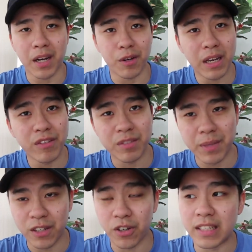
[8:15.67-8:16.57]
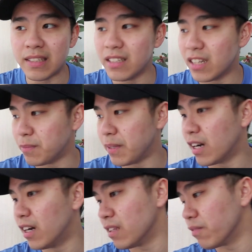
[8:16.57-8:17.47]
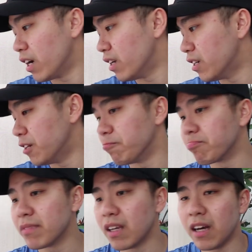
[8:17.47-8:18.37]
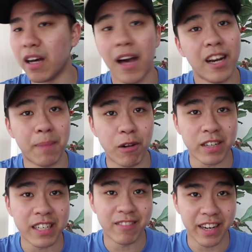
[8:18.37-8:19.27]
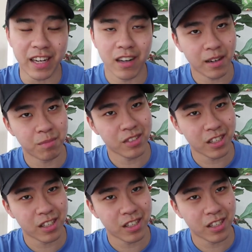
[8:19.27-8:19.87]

By the way, if it's a bit noisy, that's because I'm kind of at the balcony right now.